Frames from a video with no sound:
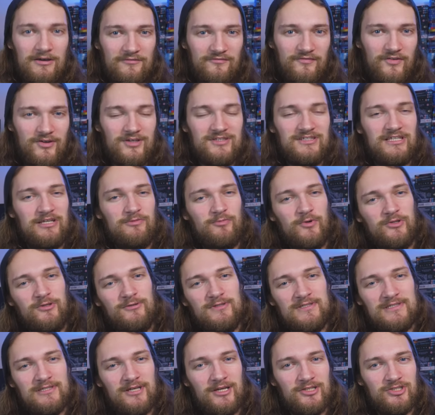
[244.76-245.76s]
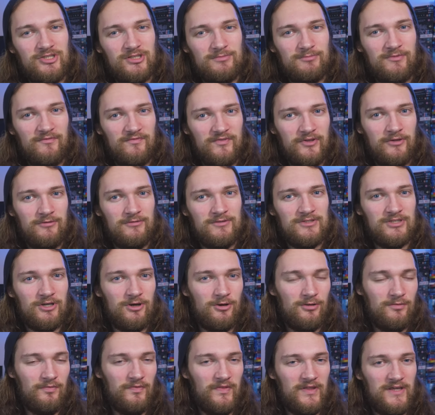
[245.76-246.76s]
Now firstly, when you search up reviews
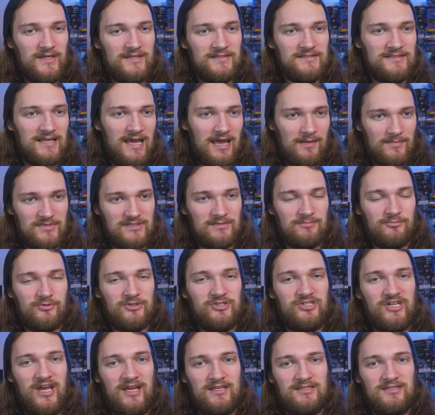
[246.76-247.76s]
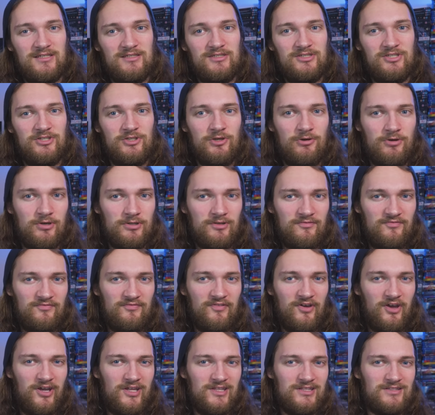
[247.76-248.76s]
on these Amazon projectors, you're going to
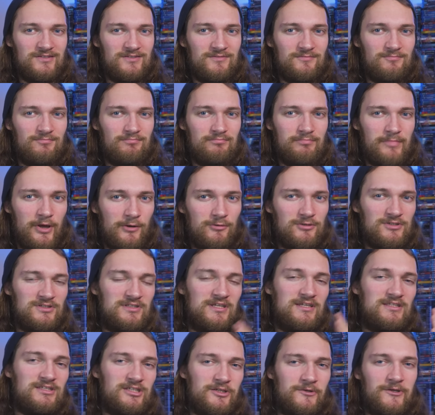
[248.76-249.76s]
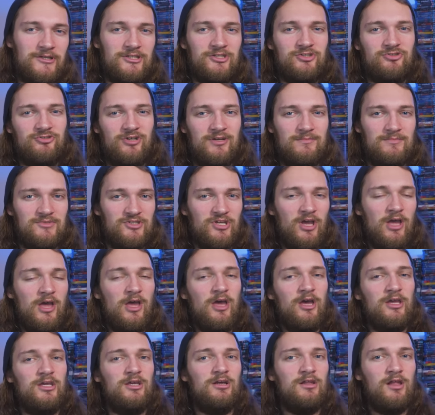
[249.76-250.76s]
find mostly two extremes.
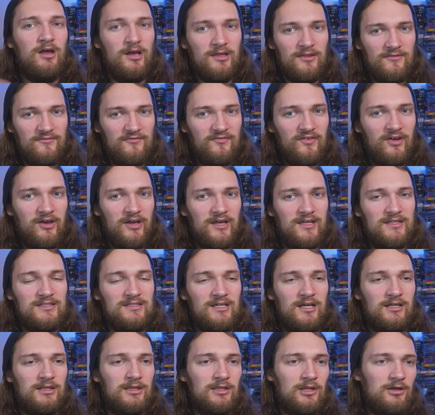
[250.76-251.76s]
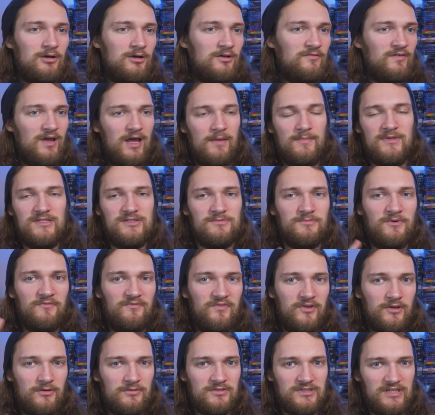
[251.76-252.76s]
You'll either find a lot of Amazon
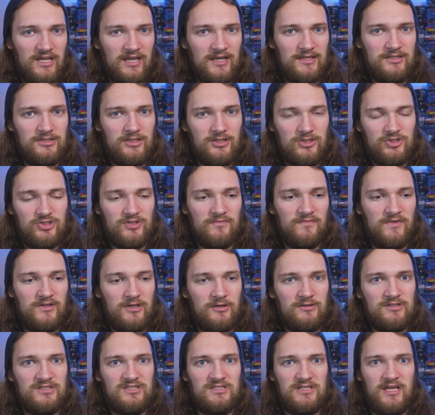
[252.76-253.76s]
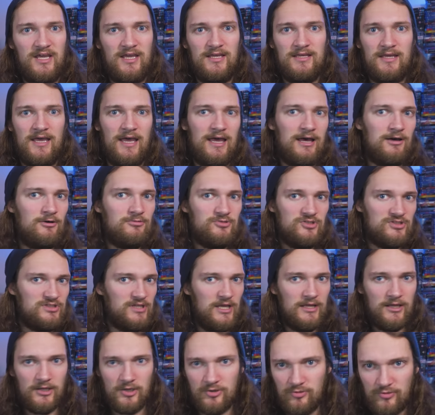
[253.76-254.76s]
reviews and YouTube videos saying how
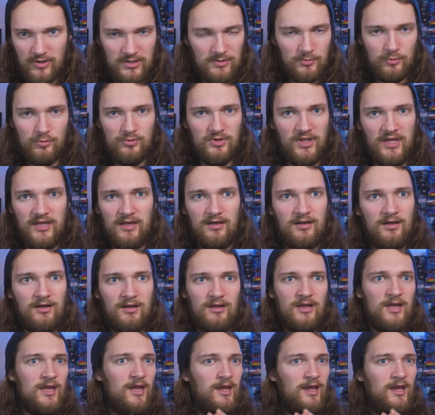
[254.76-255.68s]
just incredible they are,